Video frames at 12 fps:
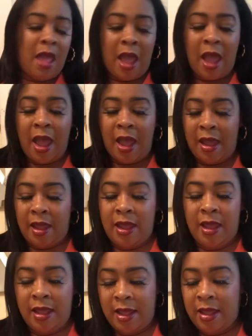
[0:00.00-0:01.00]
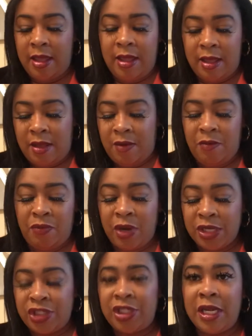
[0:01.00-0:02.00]
I
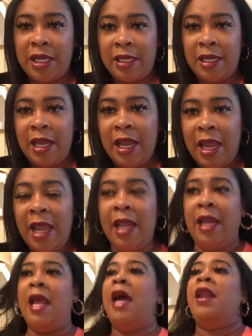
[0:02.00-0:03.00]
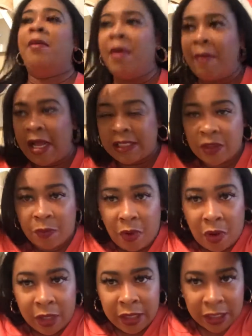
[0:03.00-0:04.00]
brushed it, and now I'm about to
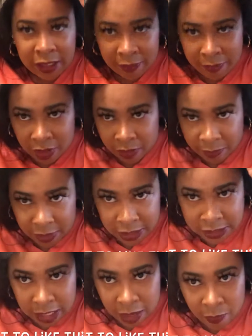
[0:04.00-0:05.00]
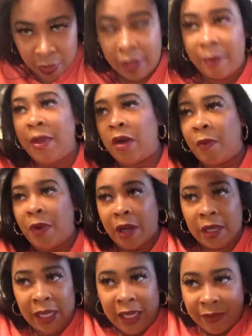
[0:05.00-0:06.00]
part it in the middle because I want a middle
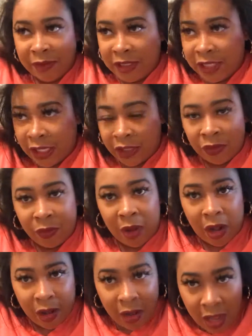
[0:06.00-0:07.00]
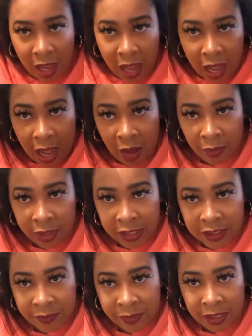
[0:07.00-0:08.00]
part. Like I was telling you all, I want
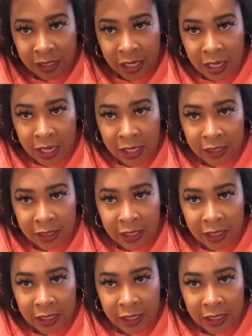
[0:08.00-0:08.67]
it to be done